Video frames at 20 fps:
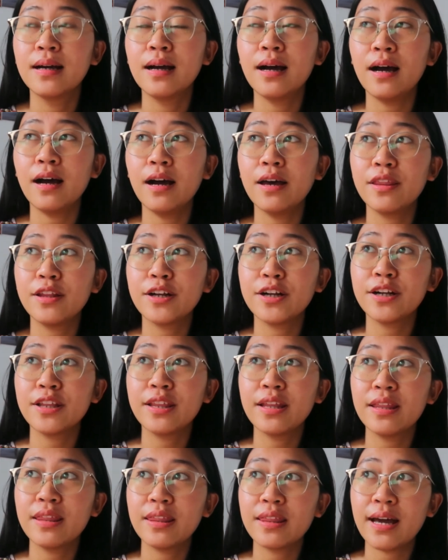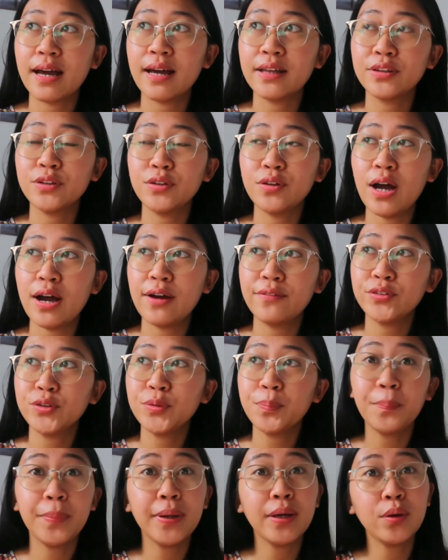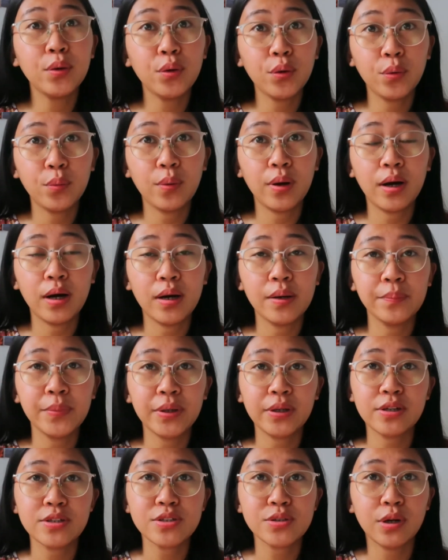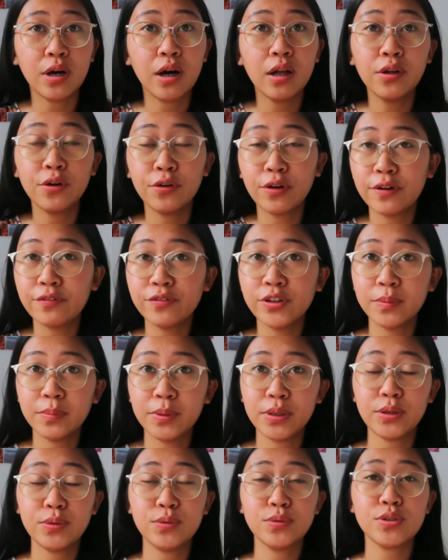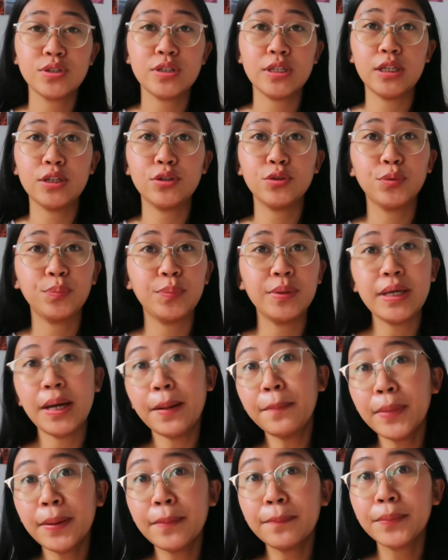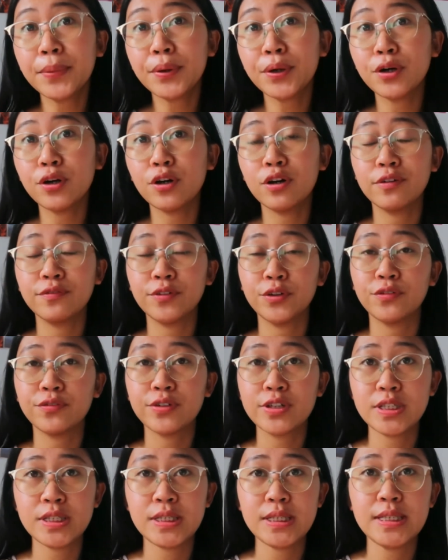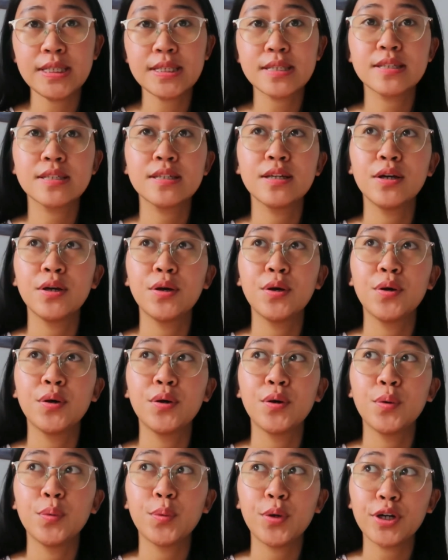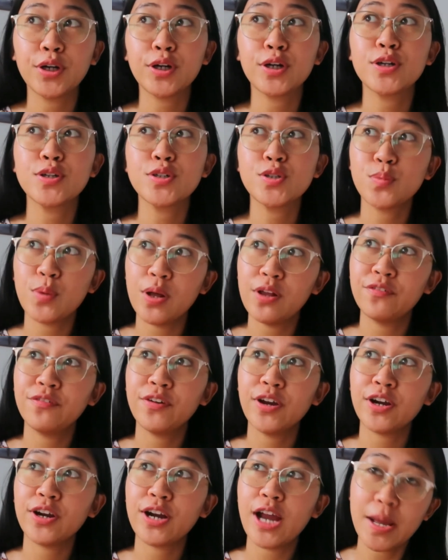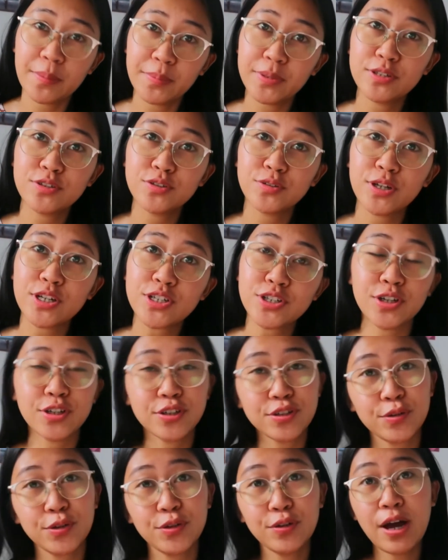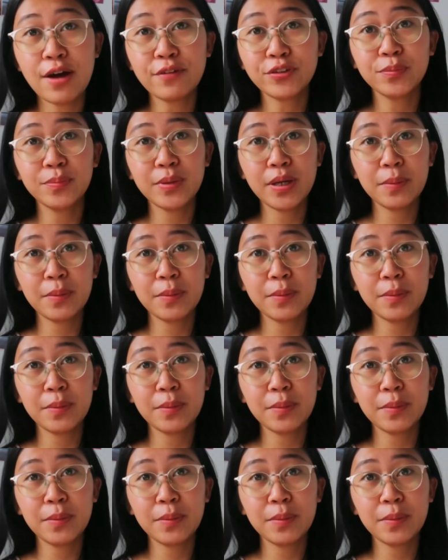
other than that, you have to pay OWA because all OFWs need to be a member of Overseas Workers Welfare Administration. So you have to be a